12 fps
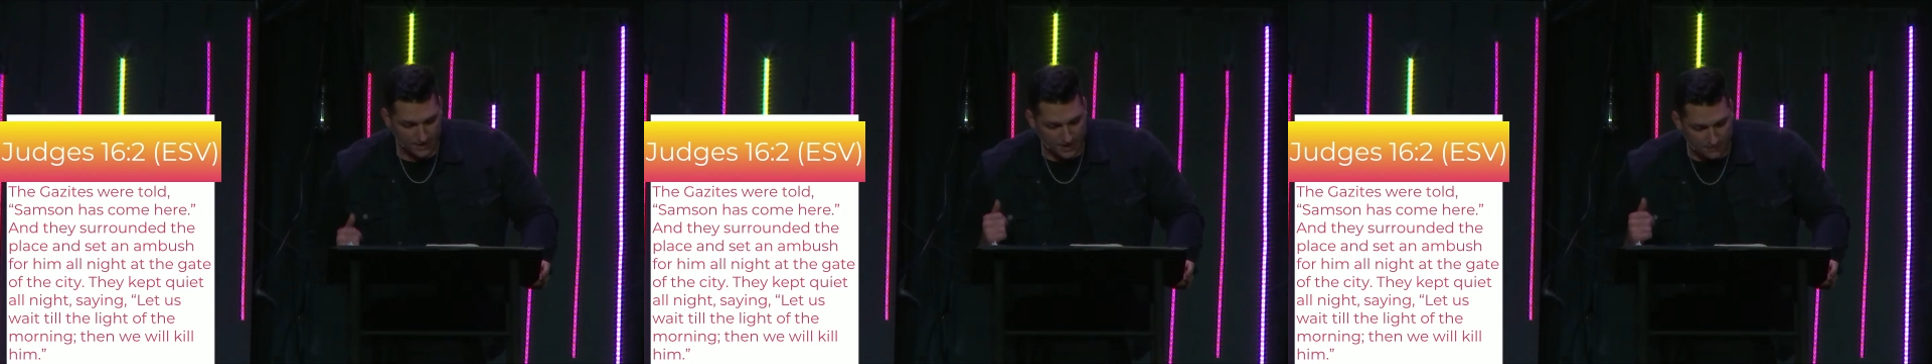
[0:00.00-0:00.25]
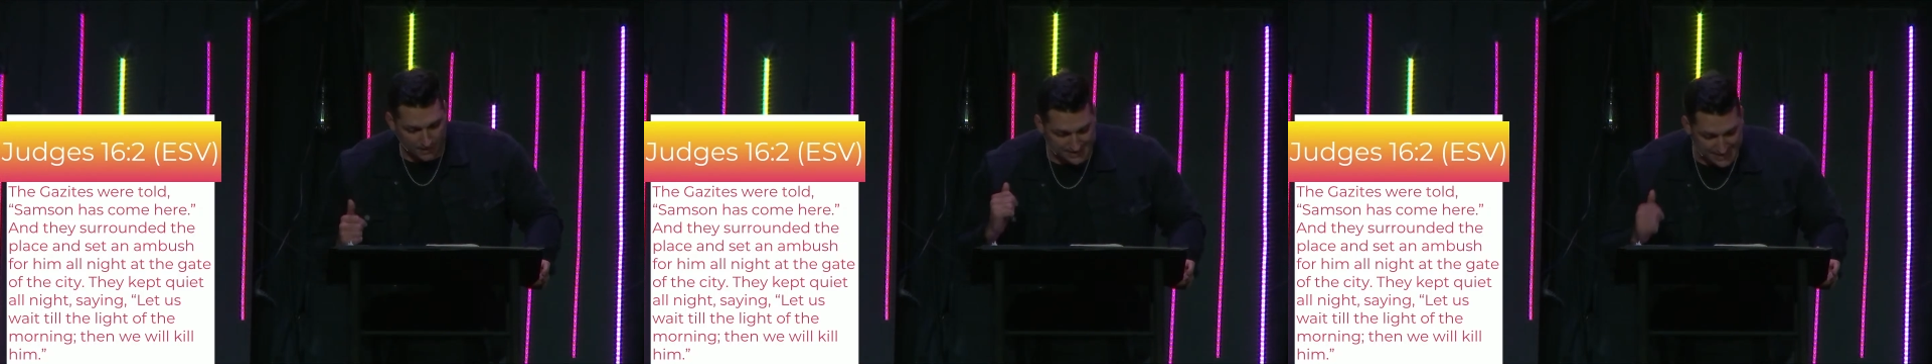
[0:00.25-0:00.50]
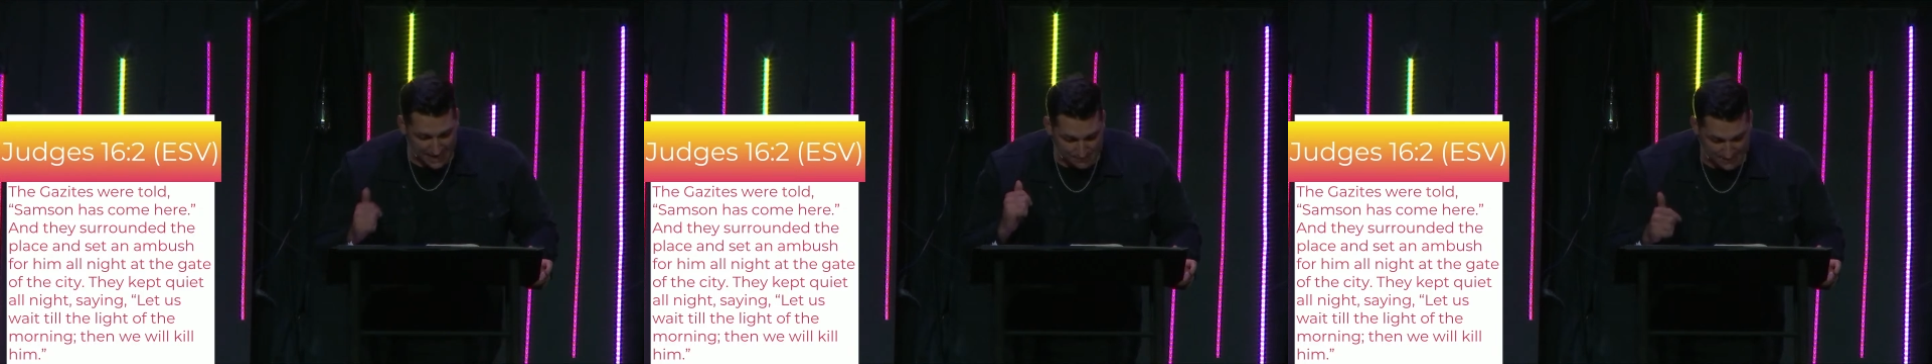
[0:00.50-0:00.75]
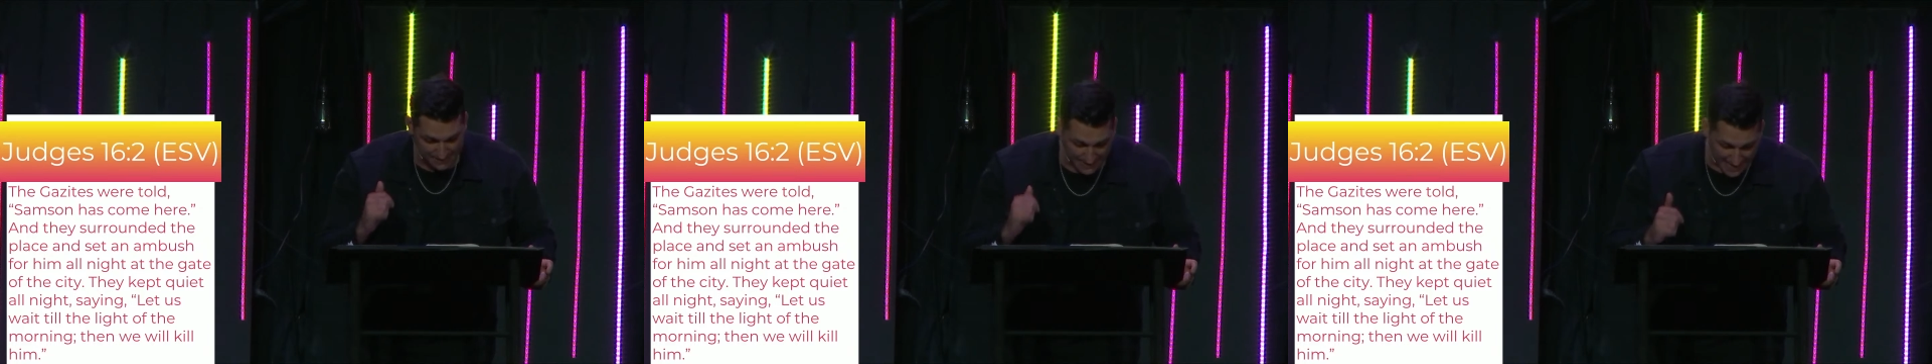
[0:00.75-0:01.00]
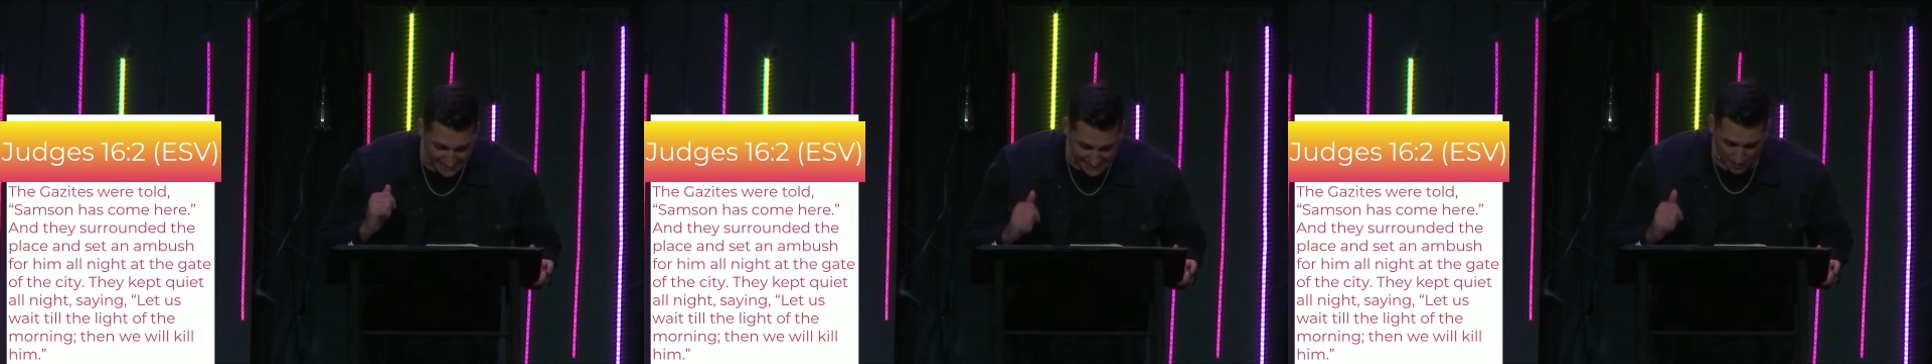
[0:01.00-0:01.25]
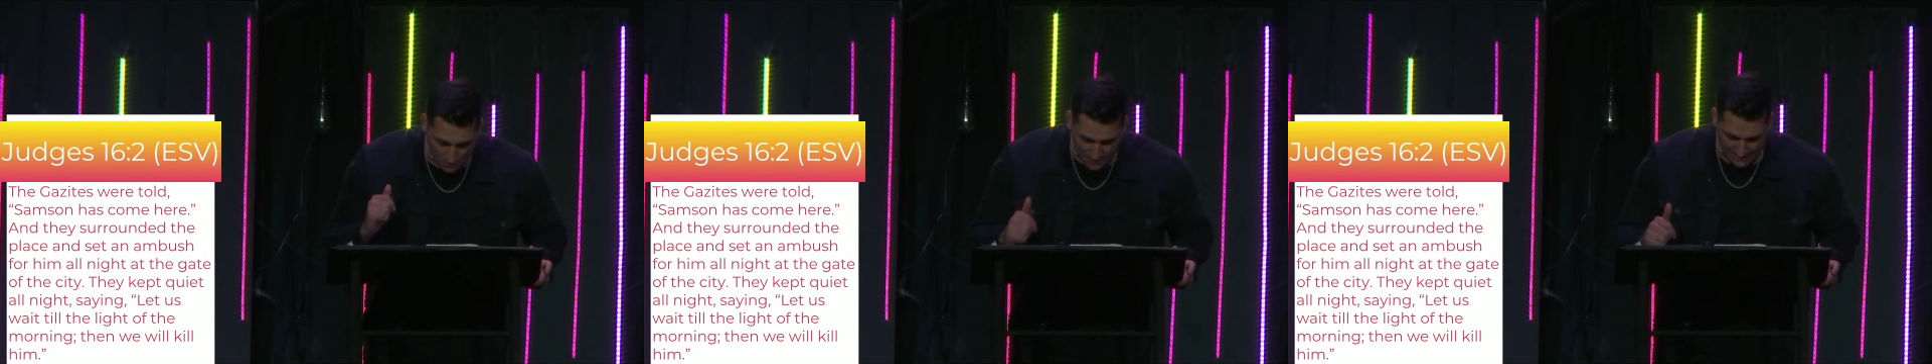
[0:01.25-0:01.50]
But Samson lay
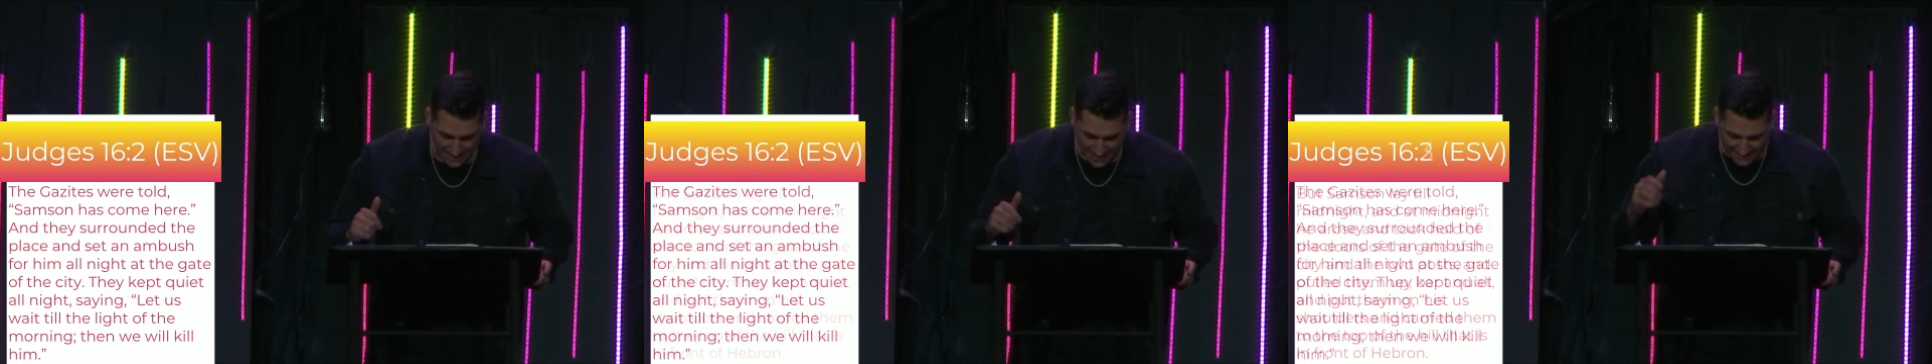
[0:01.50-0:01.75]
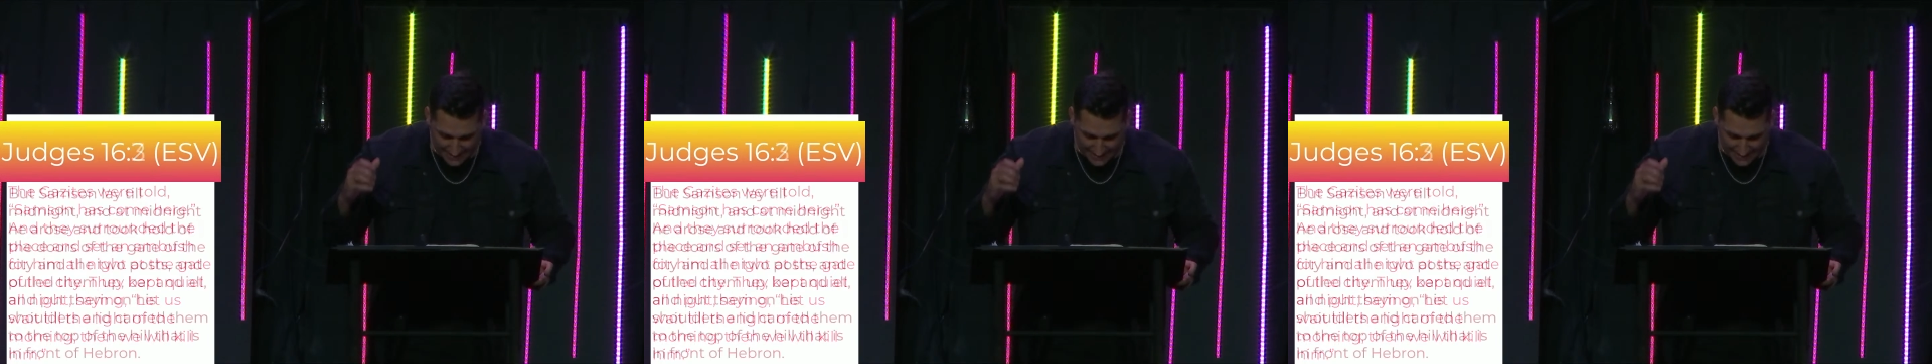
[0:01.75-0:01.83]
till midnight,